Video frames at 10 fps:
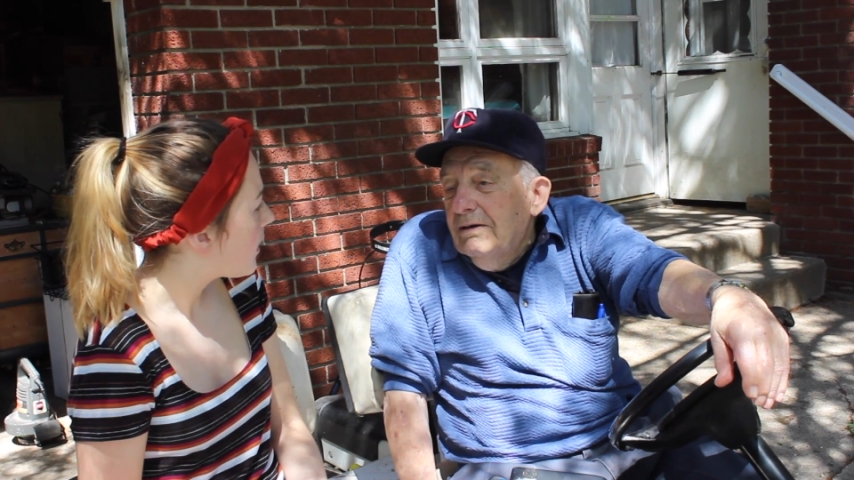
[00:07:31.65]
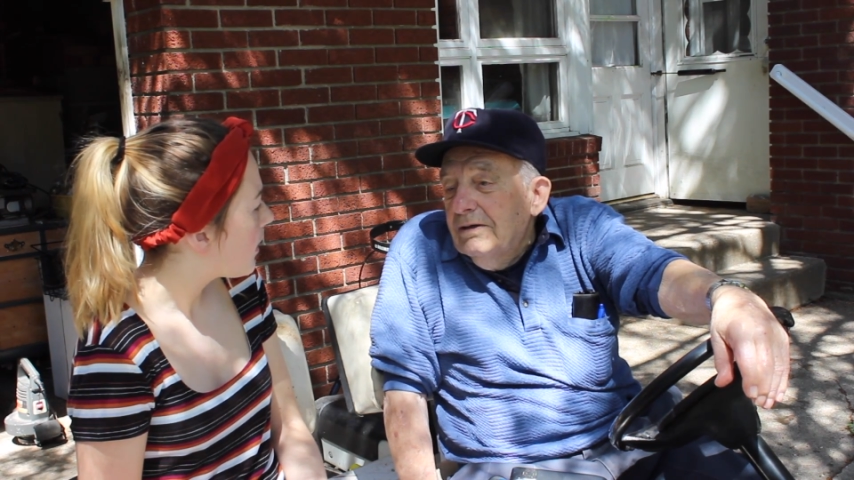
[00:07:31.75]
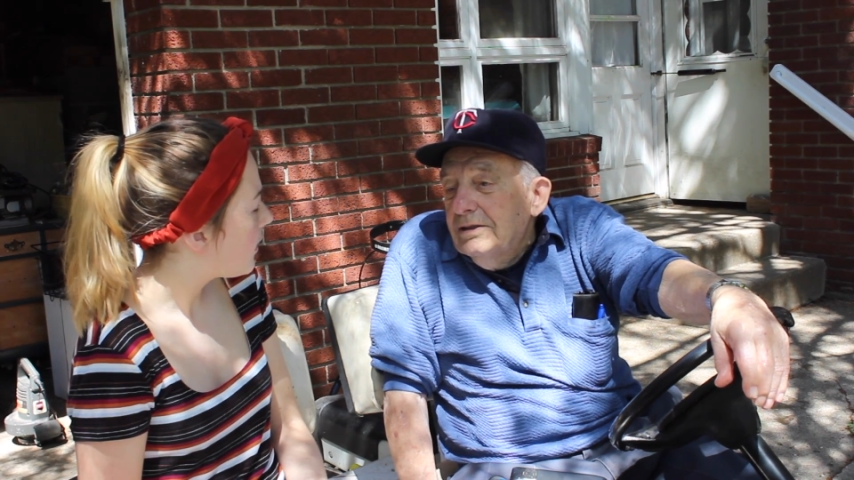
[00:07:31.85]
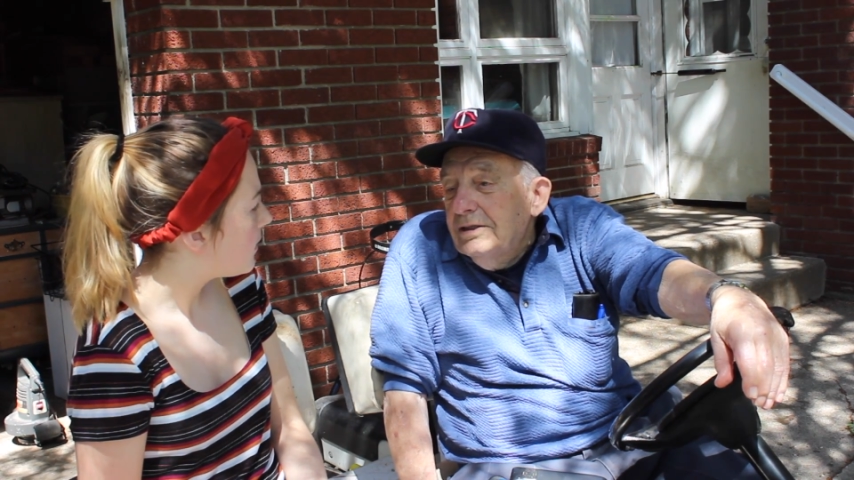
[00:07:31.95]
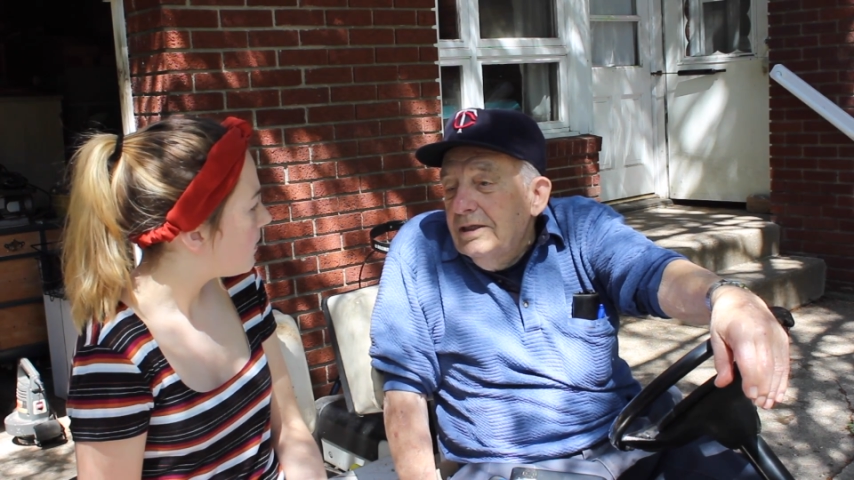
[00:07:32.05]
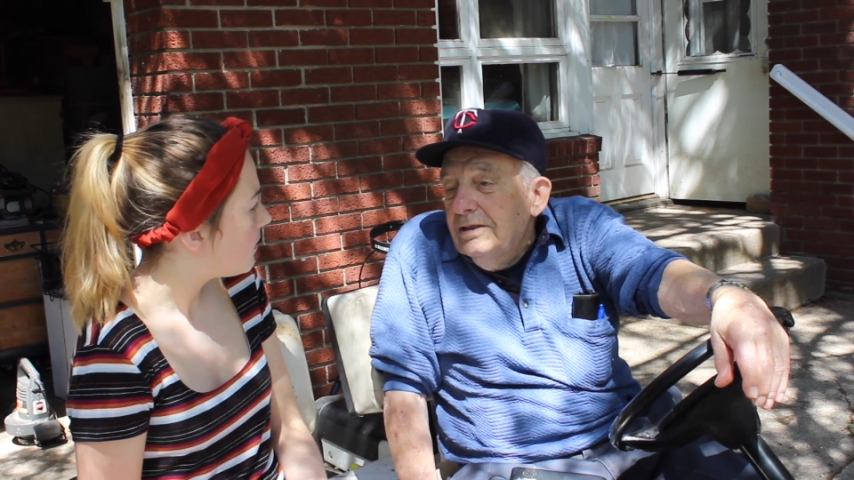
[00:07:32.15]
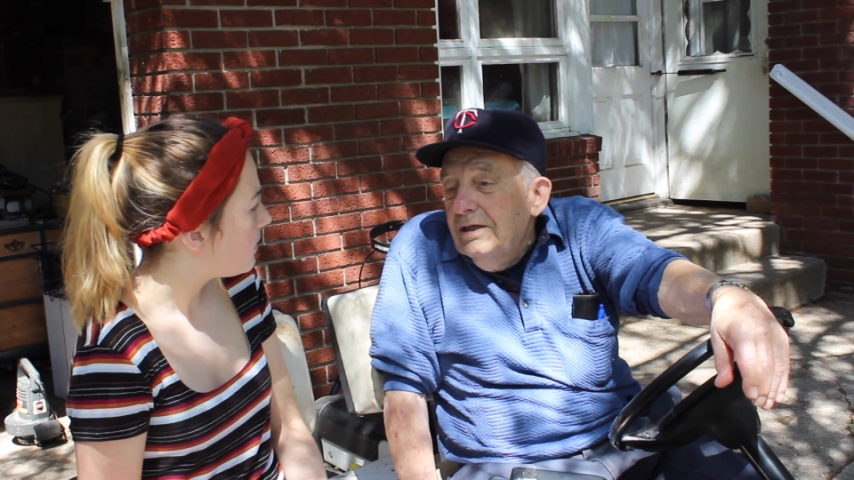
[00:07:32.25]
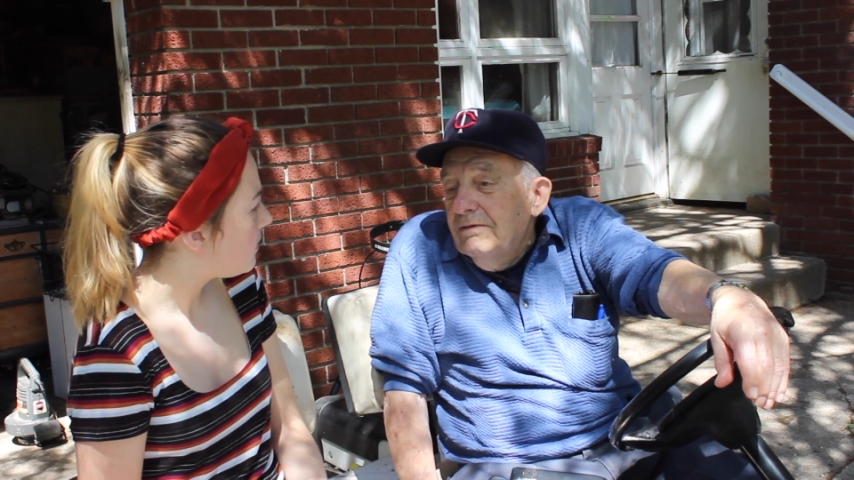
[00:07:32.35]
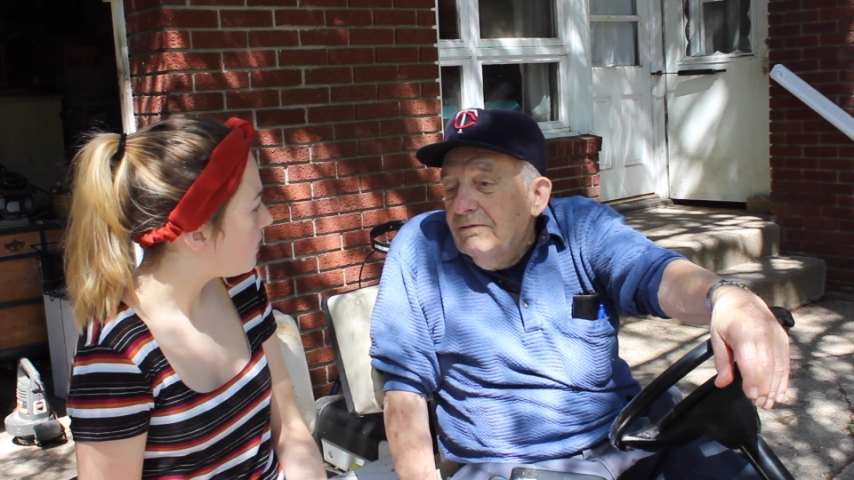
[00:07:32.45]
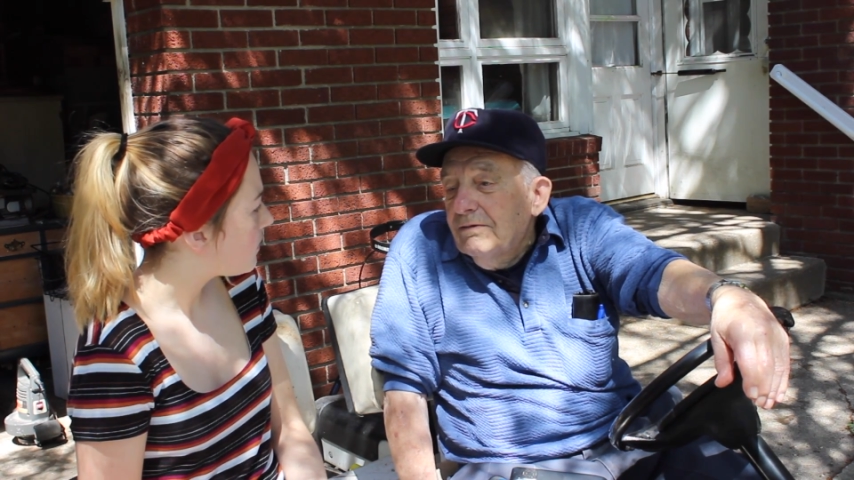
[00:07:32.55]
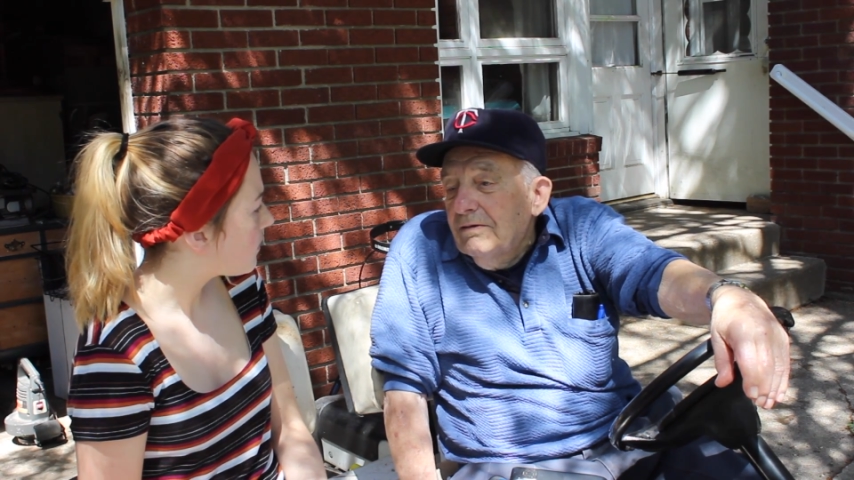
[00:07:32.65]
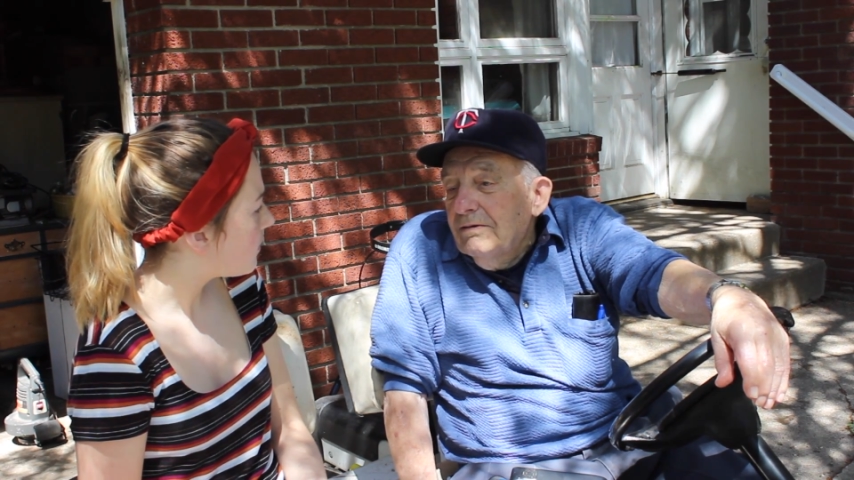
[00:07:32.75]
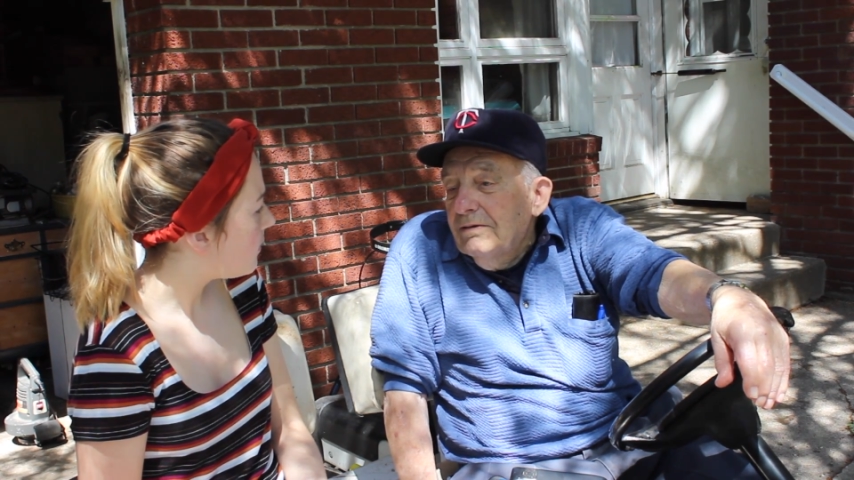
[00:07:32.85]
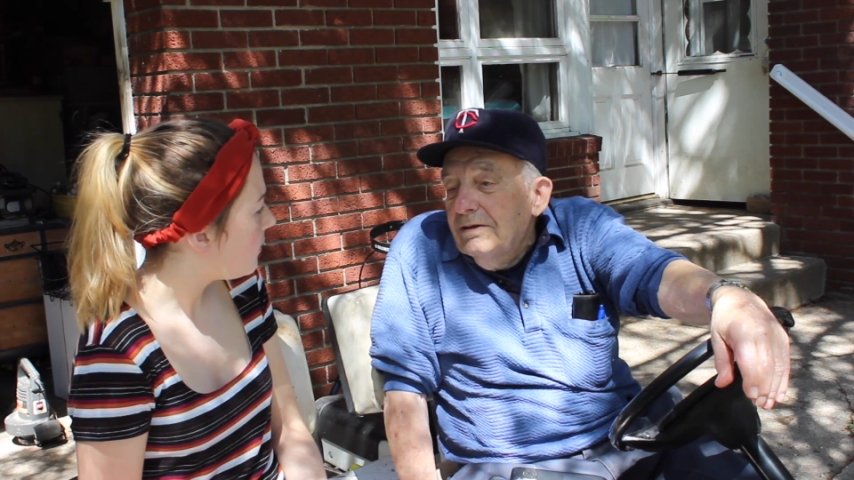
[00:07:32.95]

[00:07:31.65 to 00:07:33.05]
on a 10-day furlough,